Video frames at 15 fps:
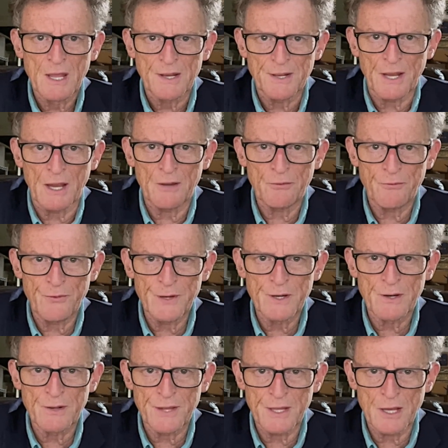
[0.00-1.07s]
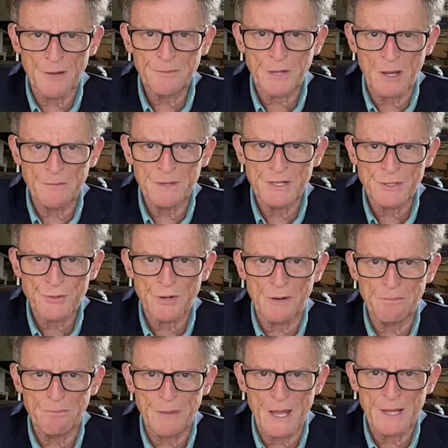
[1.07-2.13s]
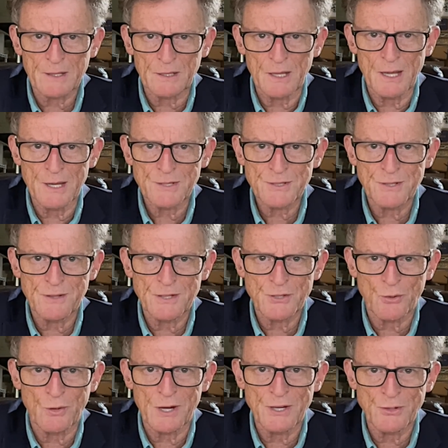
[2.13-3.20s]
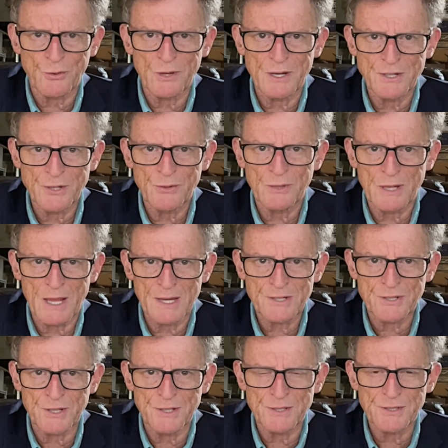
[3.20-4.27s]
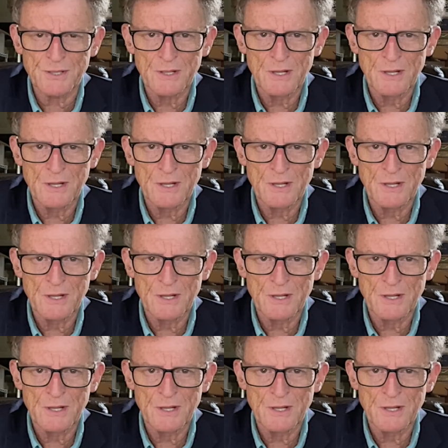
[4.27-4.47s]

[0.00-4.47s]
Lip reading: now fear the upcoming Trump backlash in the 2022 elections,